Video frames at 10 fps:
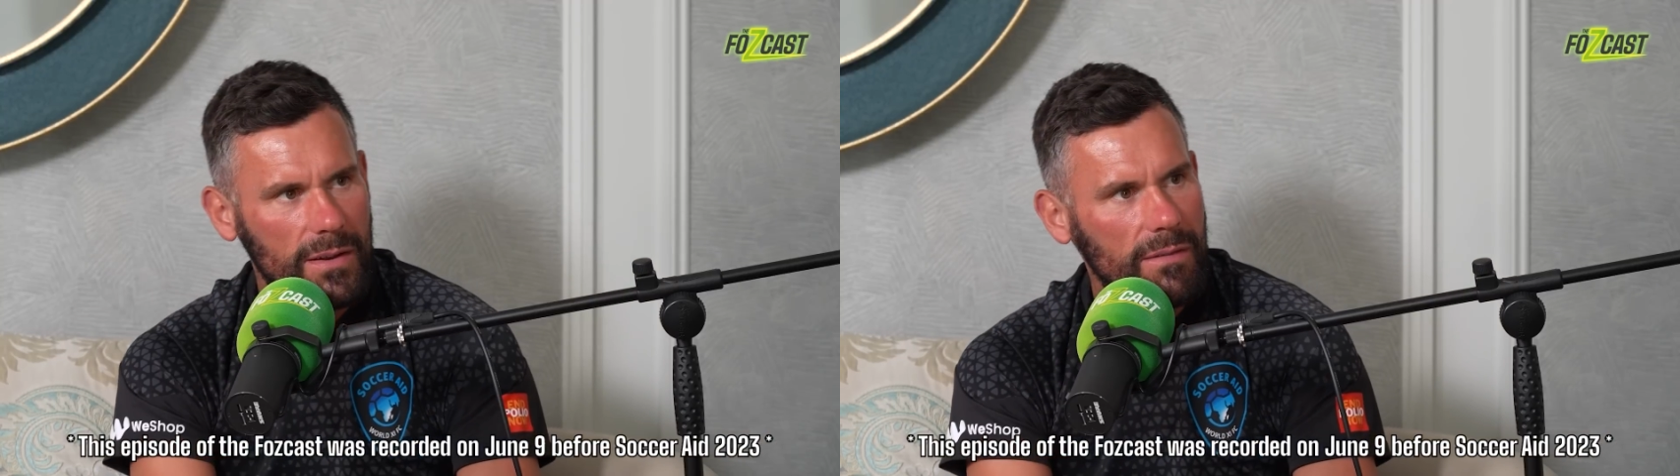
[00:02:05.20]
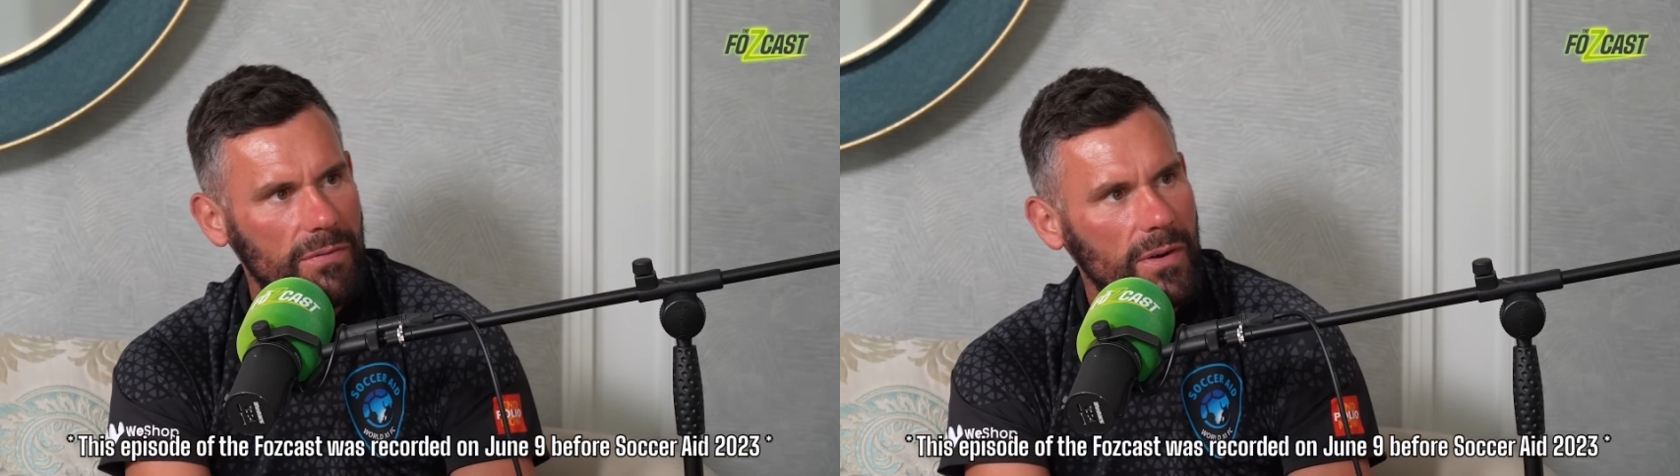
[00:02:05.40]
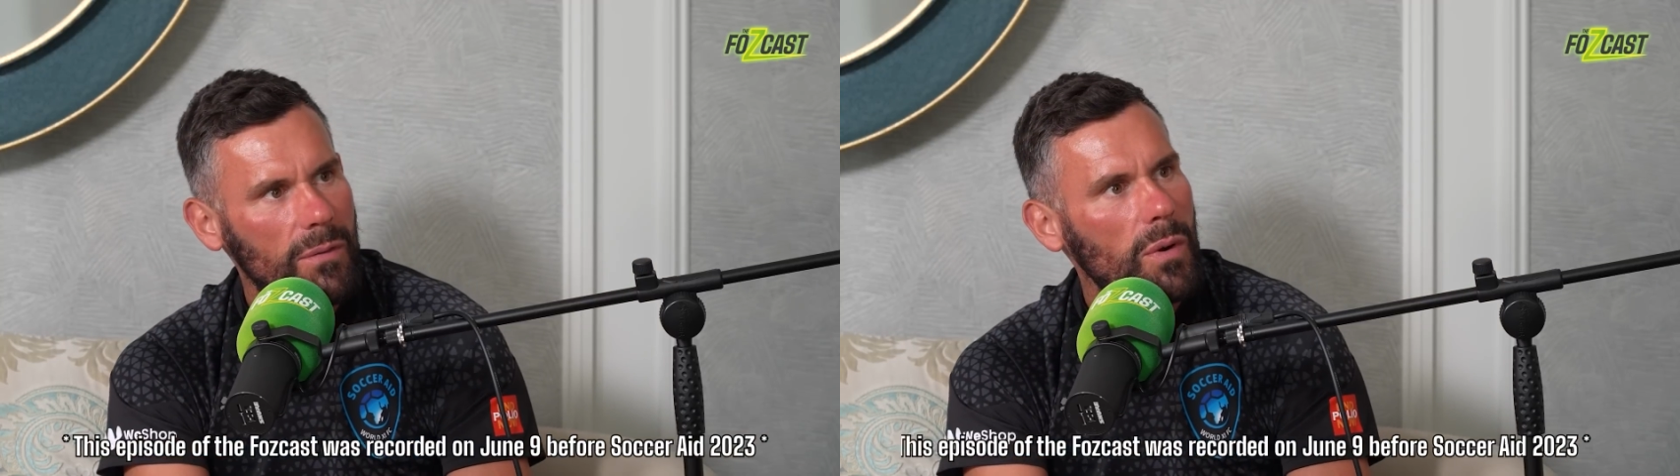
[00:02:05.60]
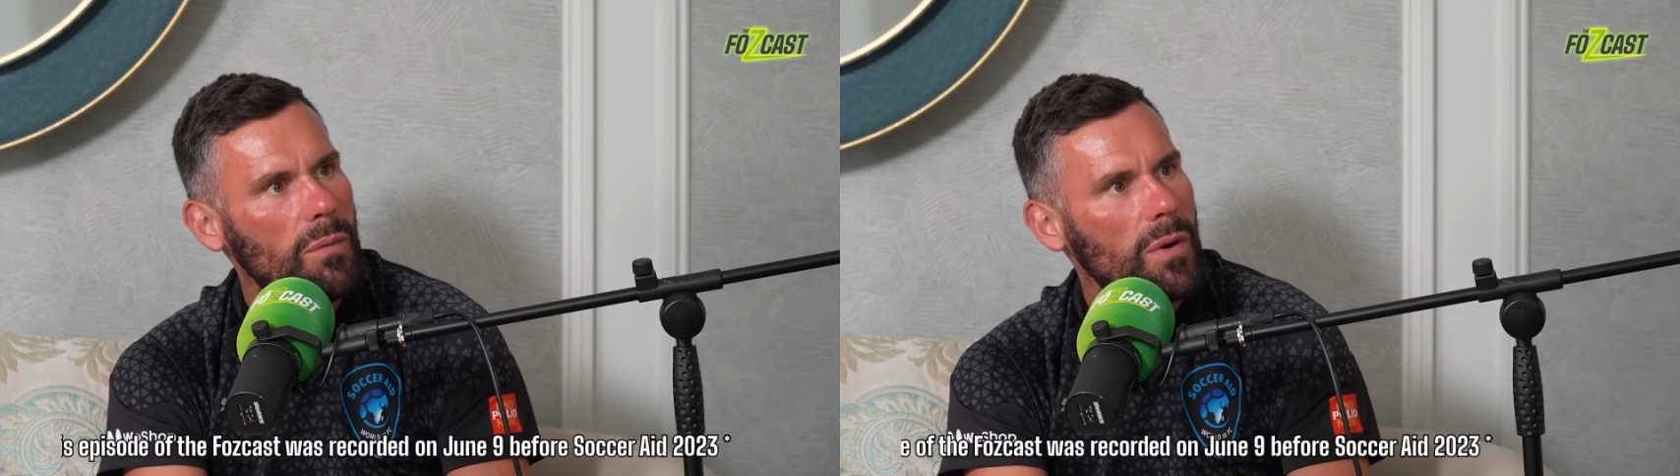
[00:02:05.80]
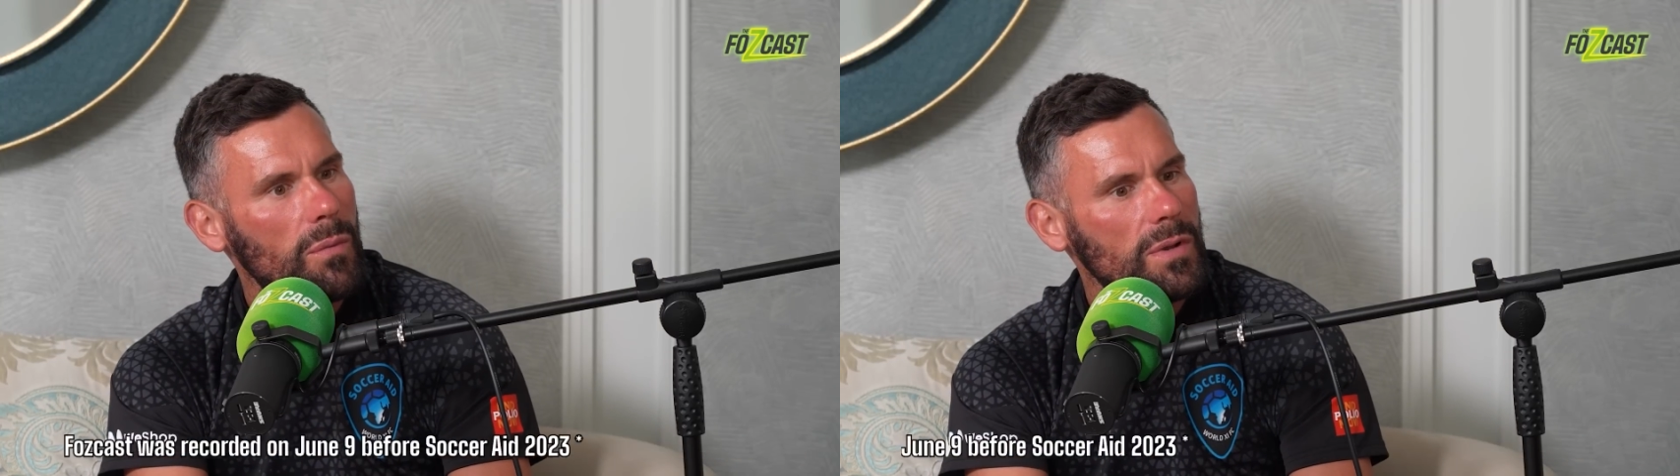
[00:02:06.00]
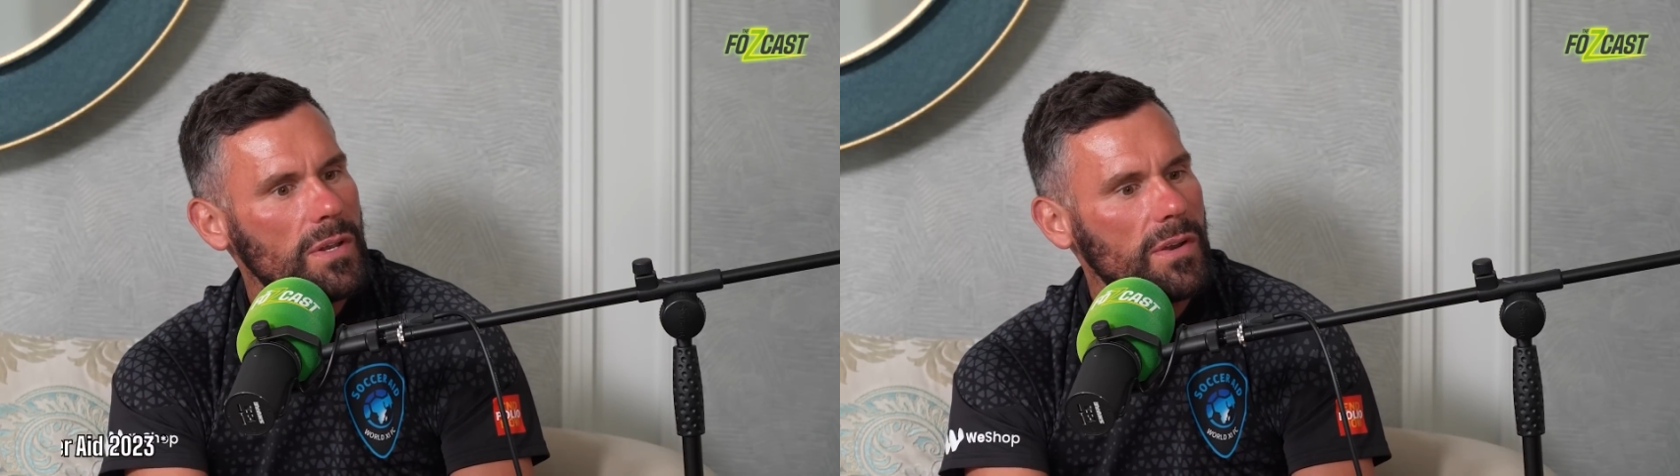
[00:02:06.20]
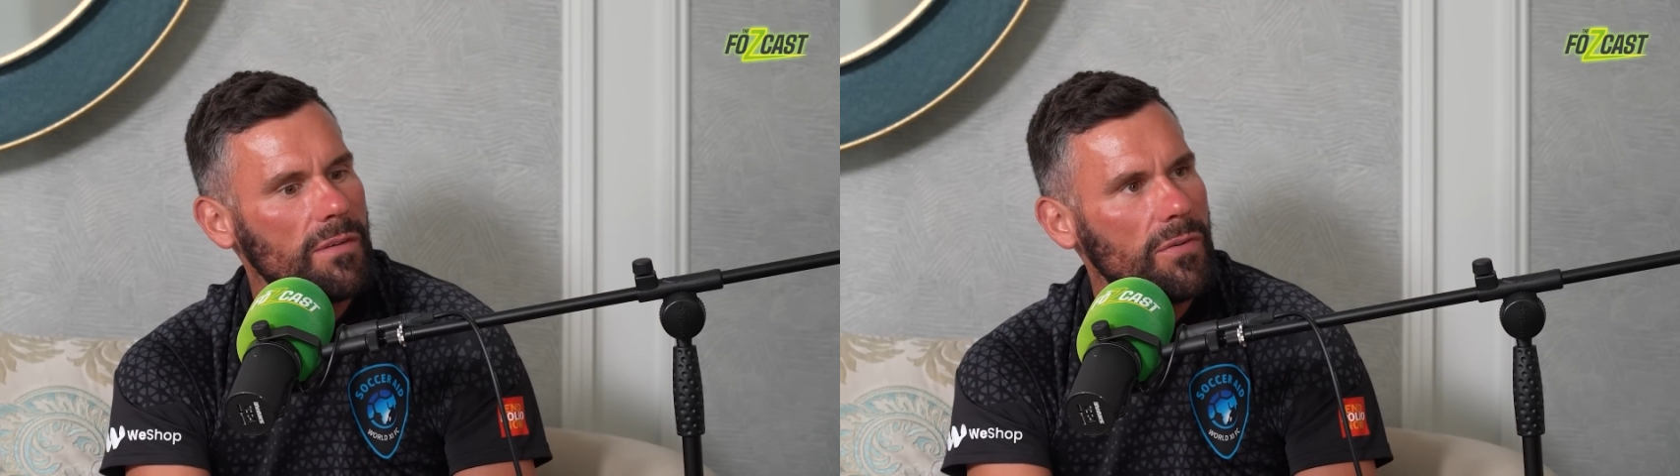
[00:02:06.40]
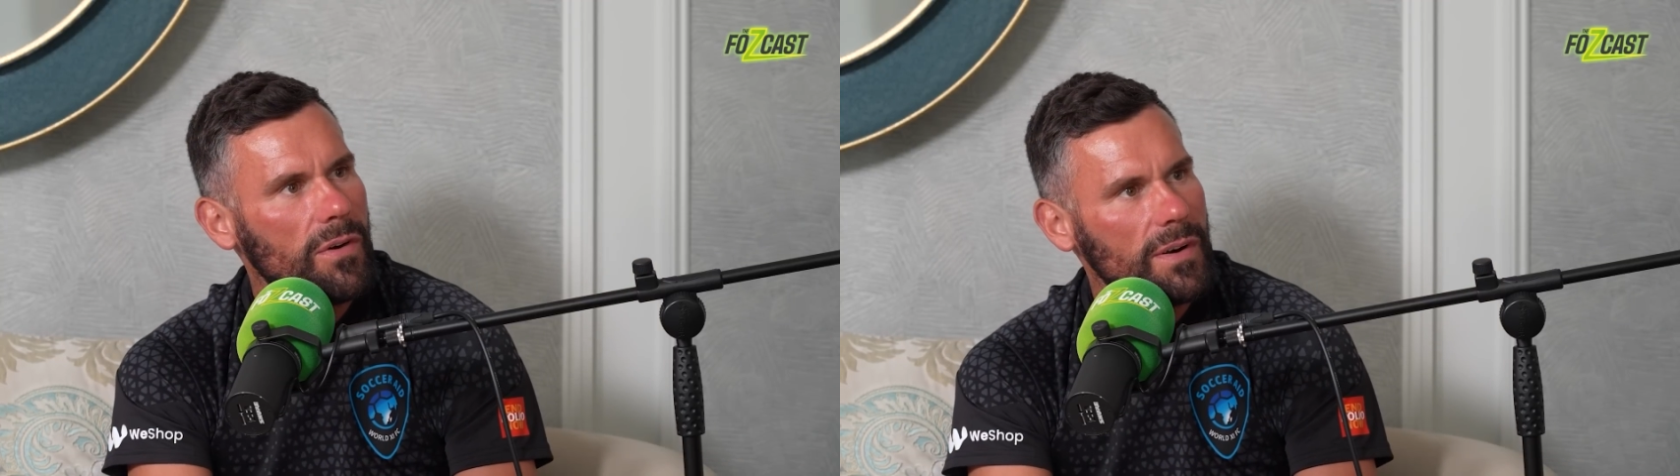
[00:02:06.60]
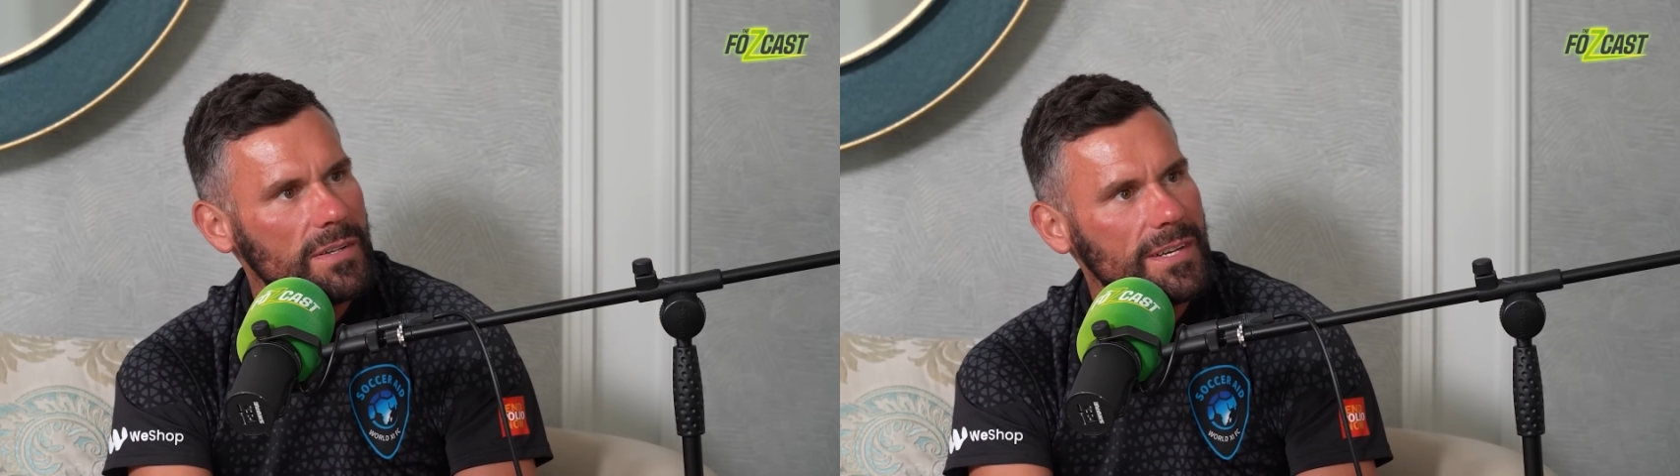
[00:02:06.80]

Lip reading: Are you looking for what are you looking for